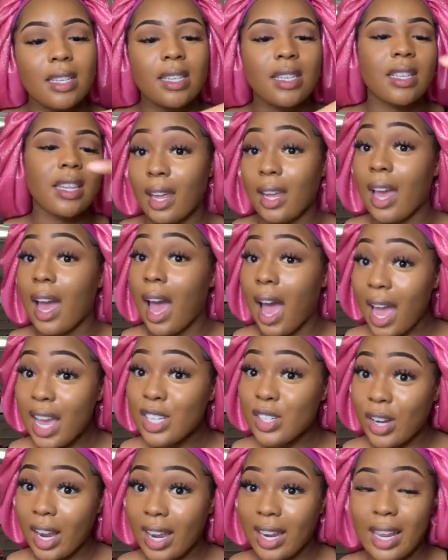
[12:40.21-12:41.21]
the
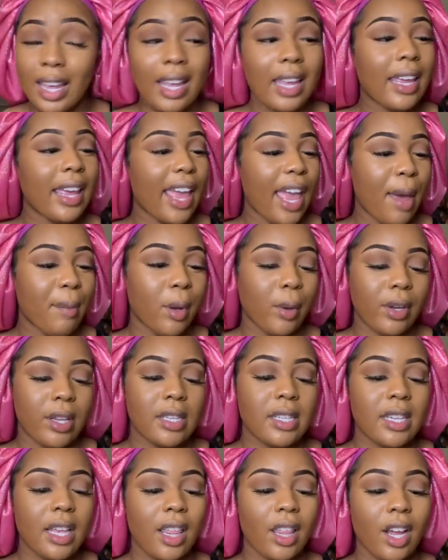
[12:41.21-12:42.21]
Hydrating Camo
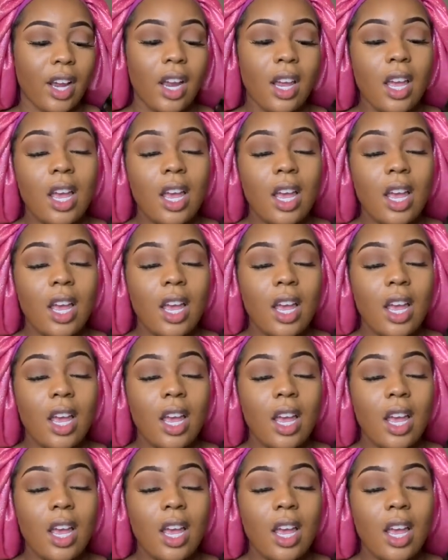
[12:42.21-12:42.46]
concealer.